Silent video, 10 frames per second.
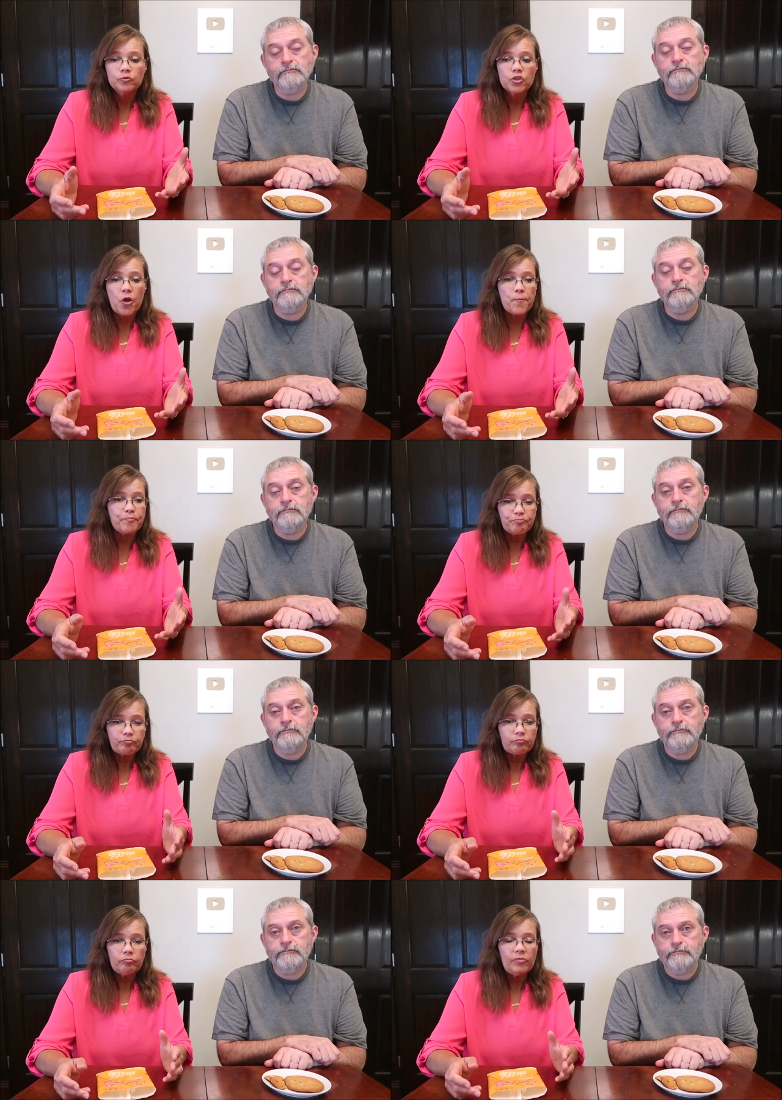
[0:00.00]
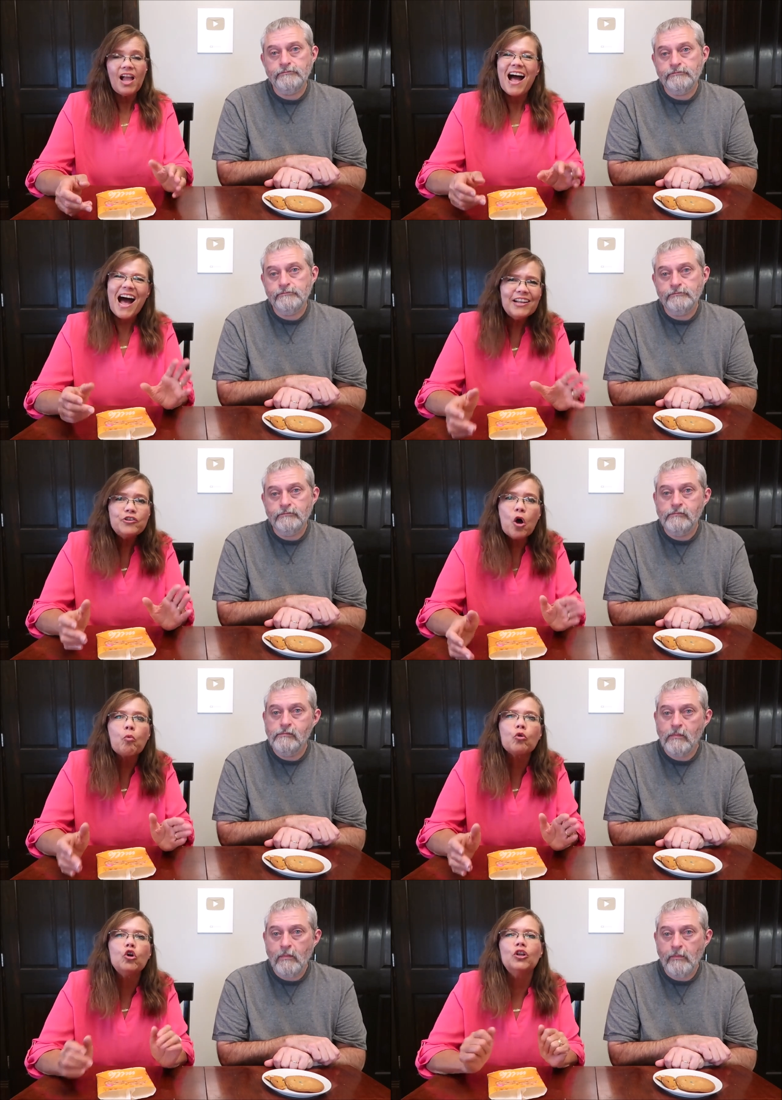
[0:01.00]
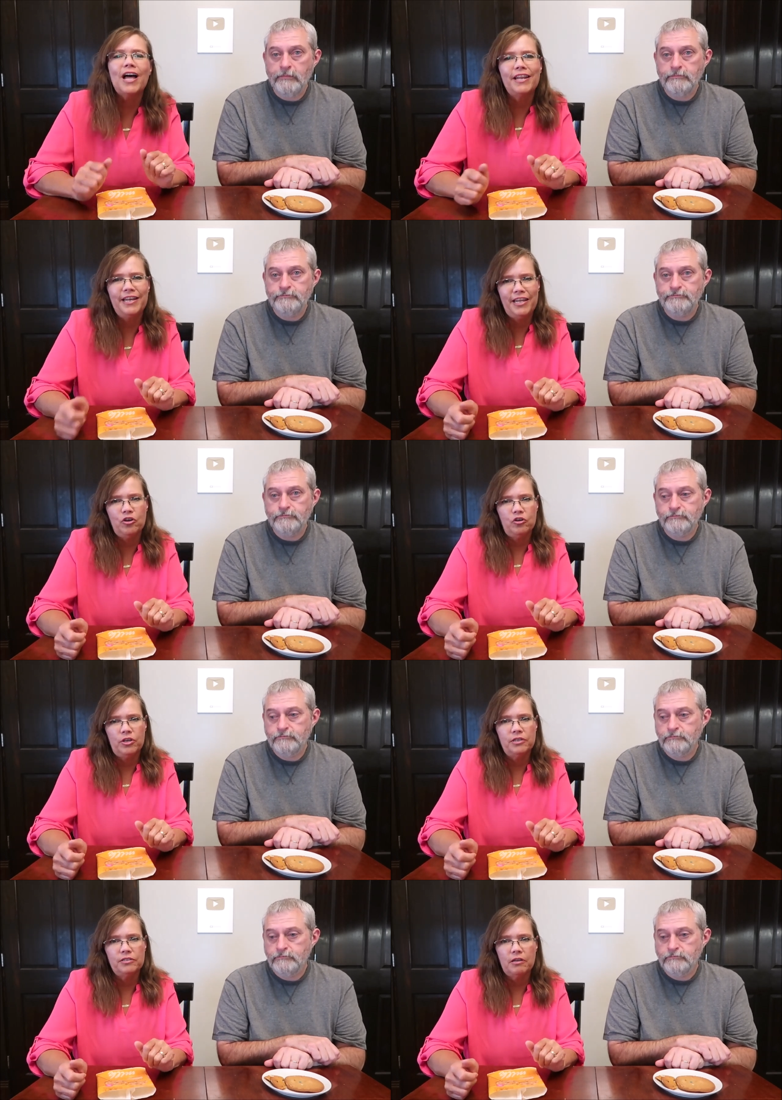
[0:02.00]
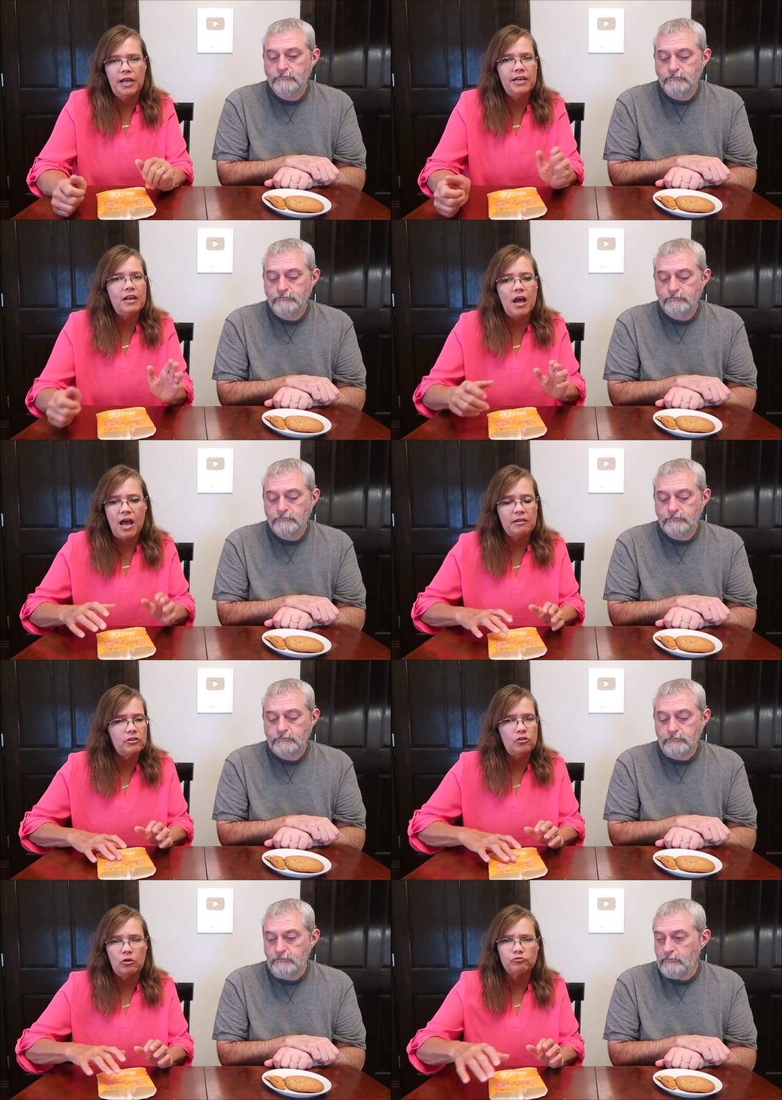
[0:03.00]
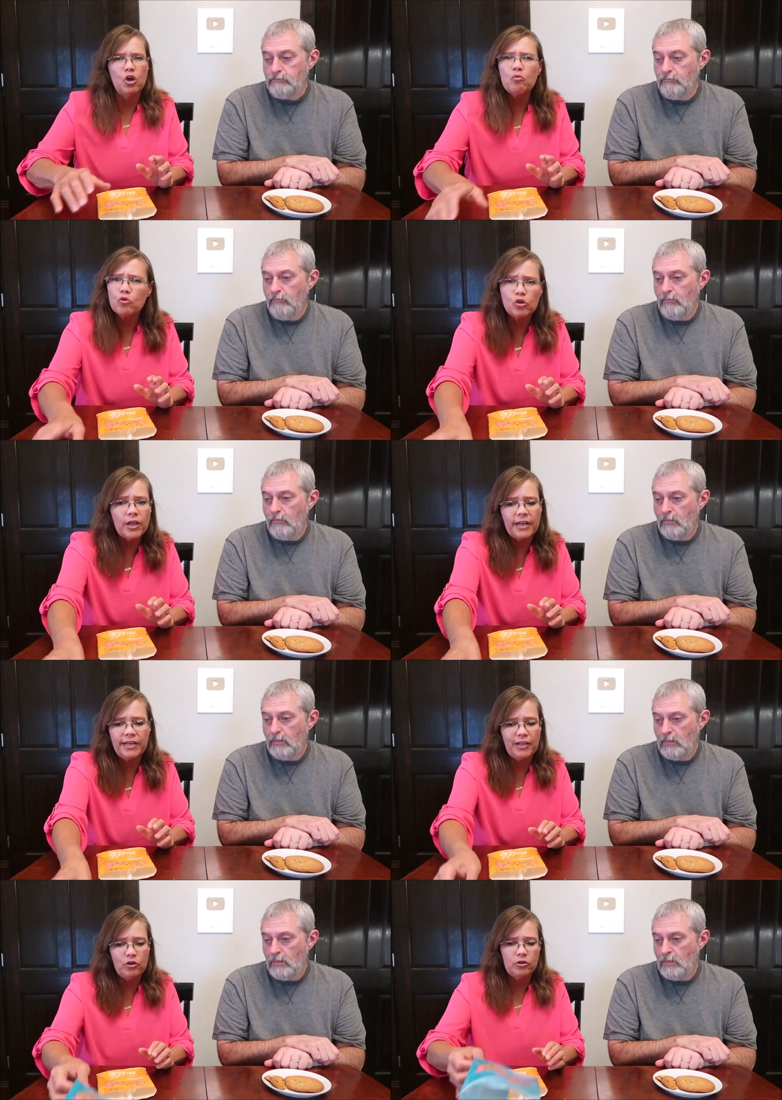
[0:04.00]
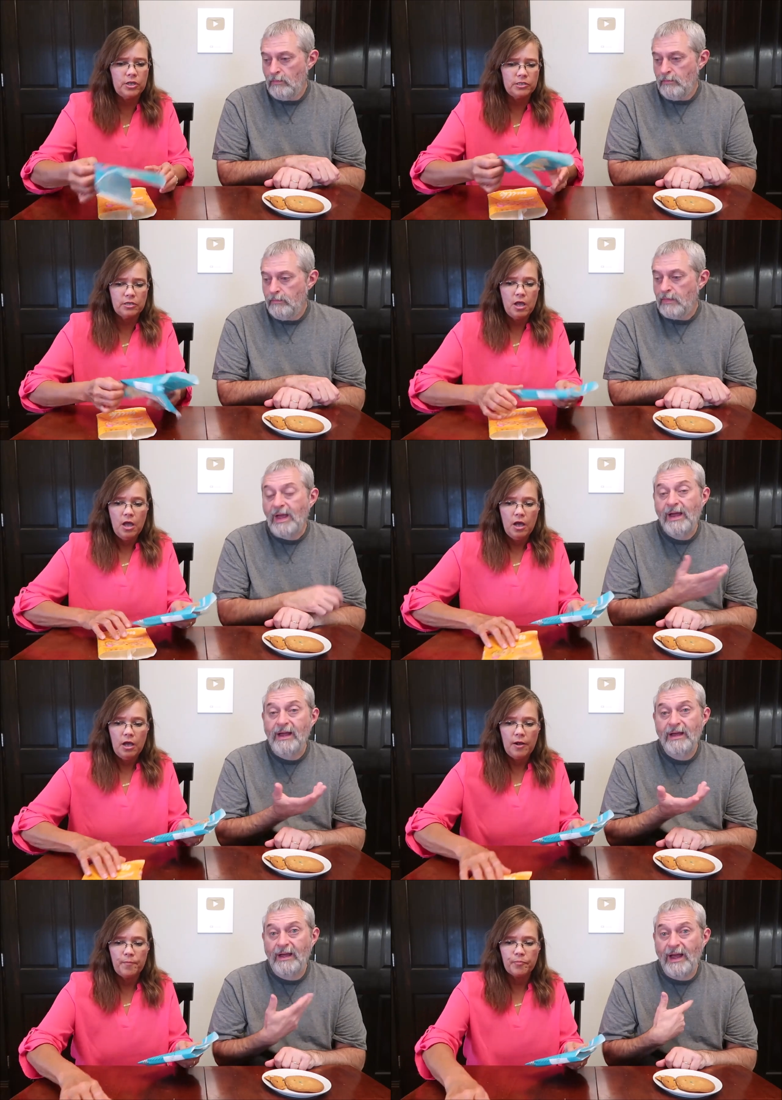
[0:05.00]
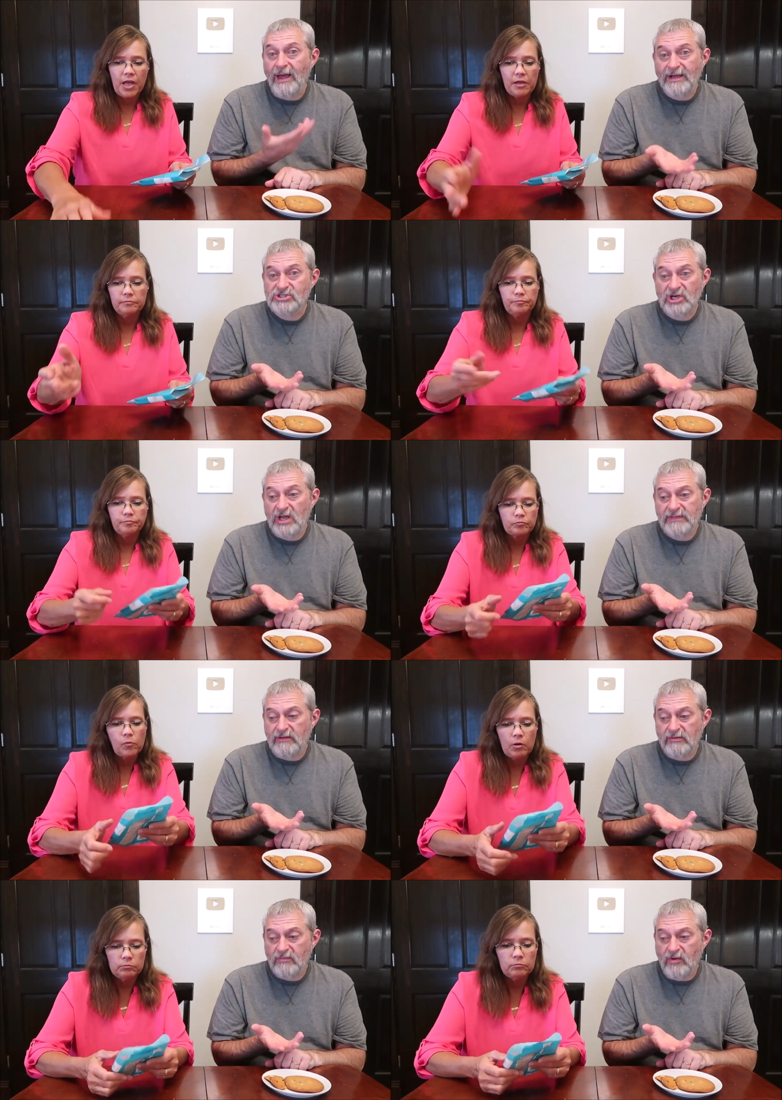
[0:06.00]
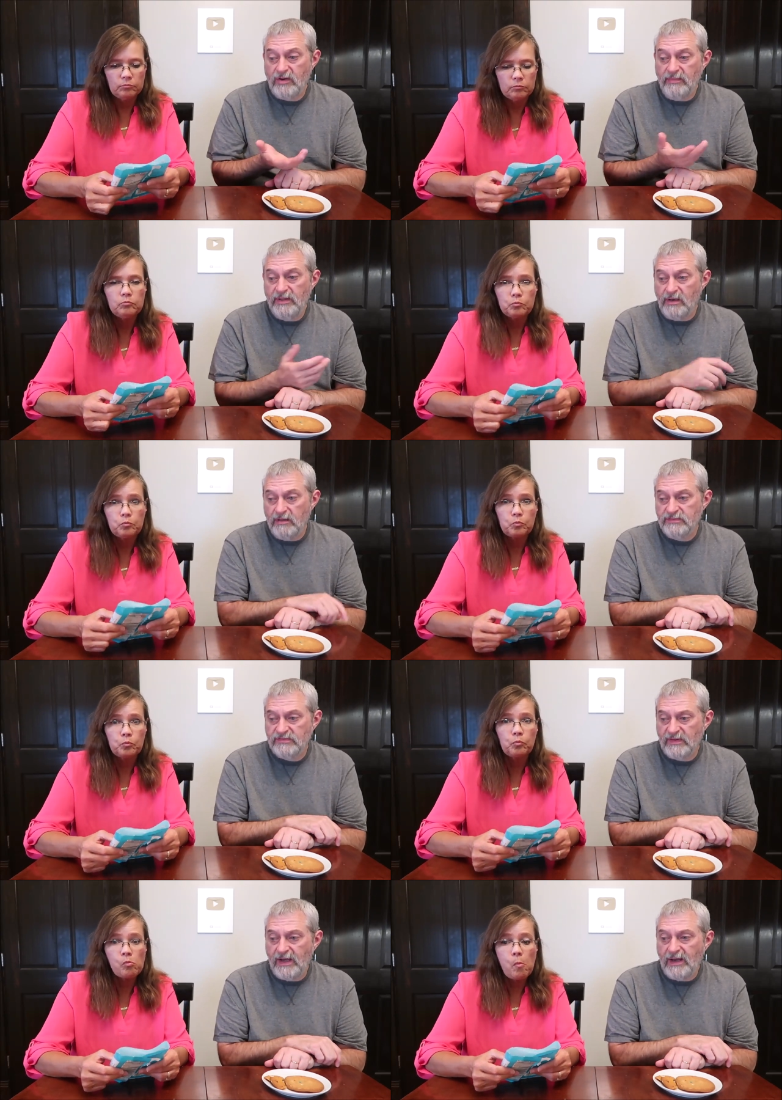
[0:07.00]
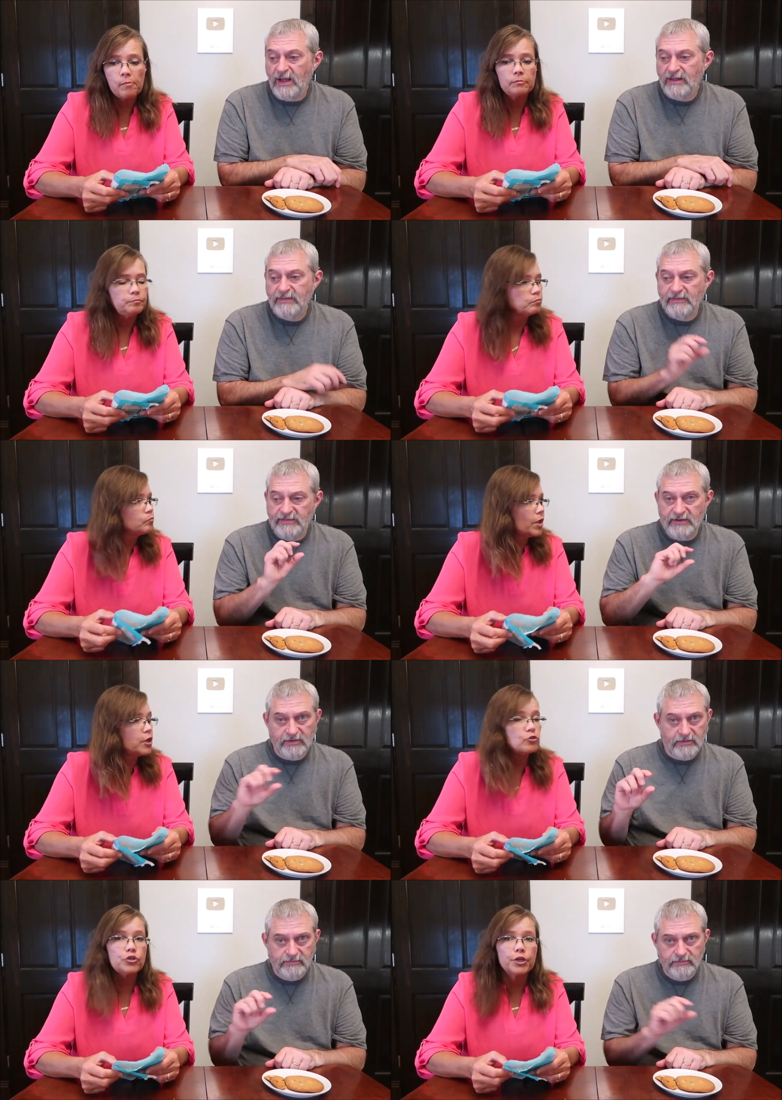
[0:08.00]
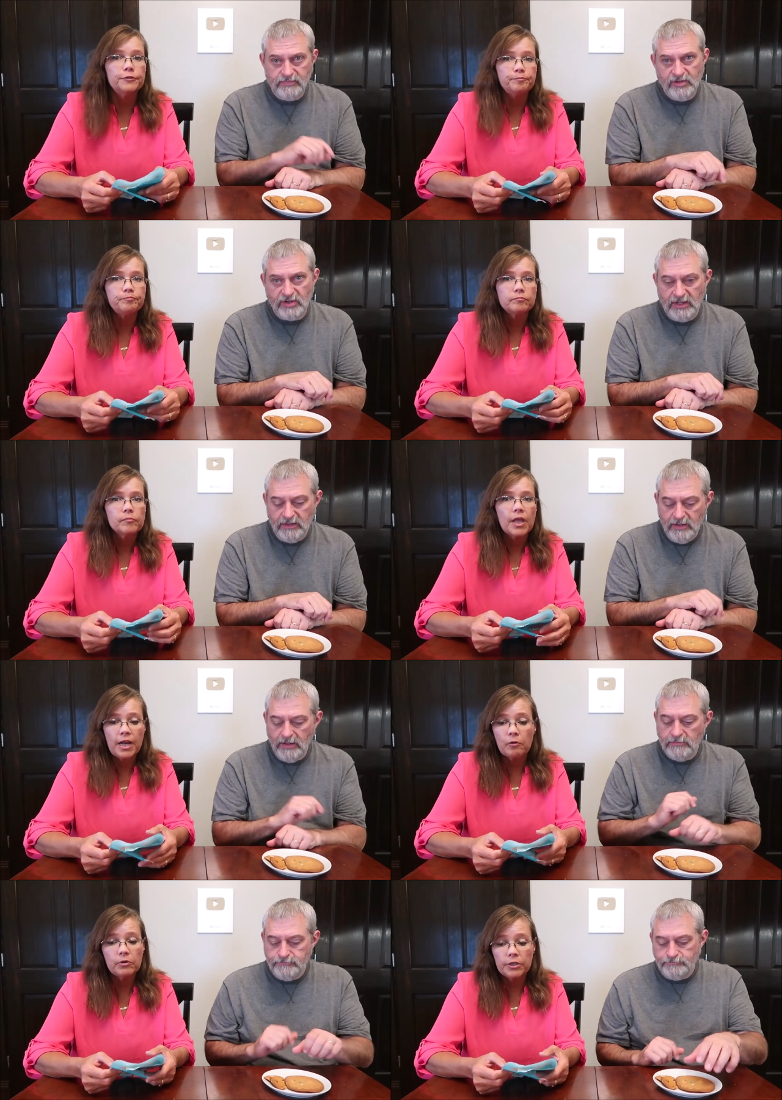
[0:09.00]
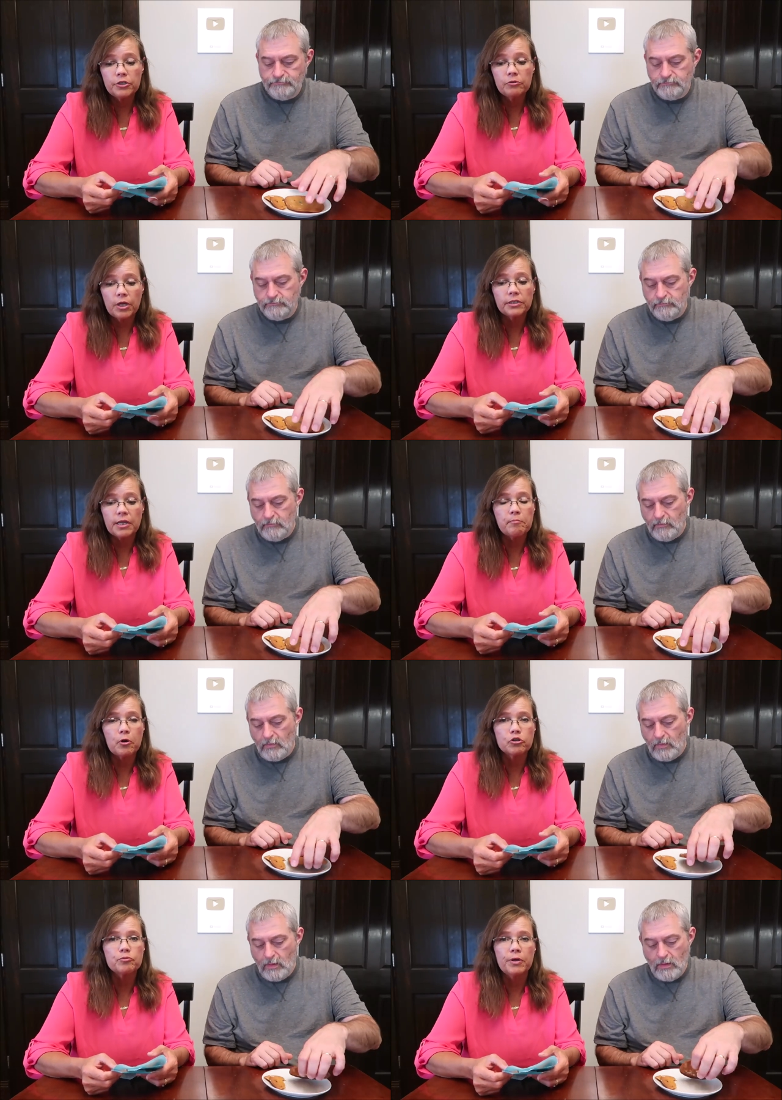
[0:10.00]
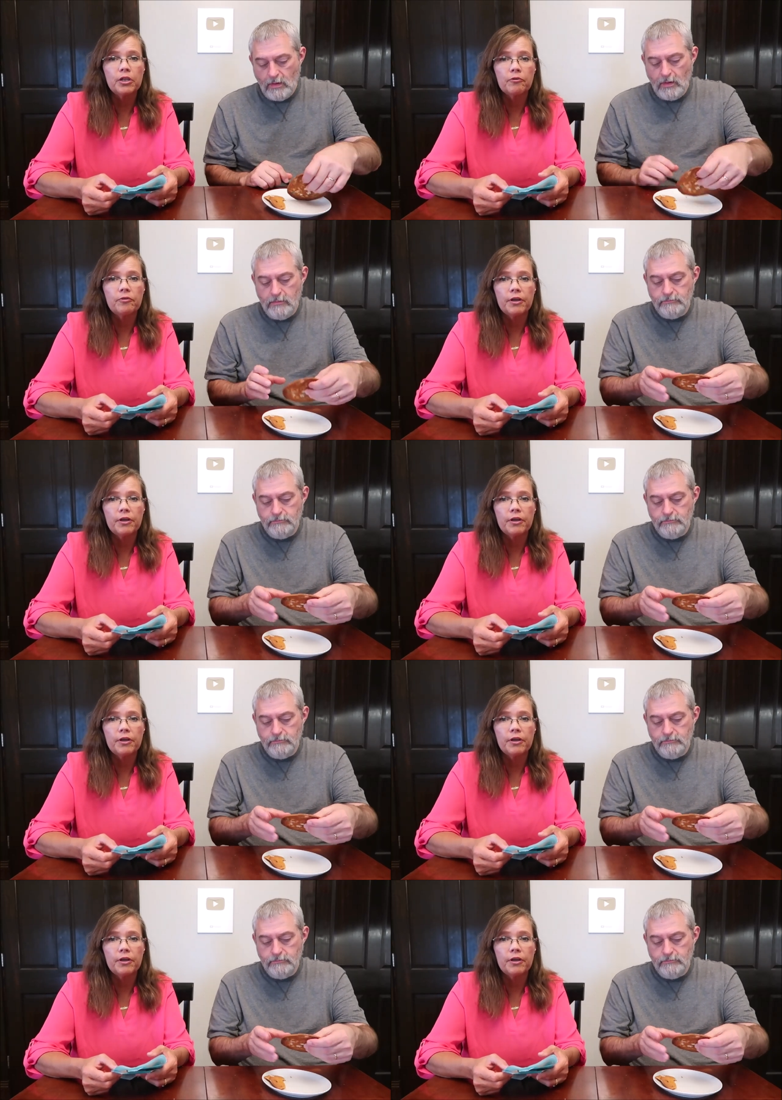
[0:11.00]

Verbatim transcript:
Speaker 1: So I don't rule out any cookies, and you know, don't rule out any cookies.
Speaker 2: I, um, I actually like that one quite a bit. Honestly, mm -hmm. I like the thin cookie,
Speaker 1: and I really do like that marshmallow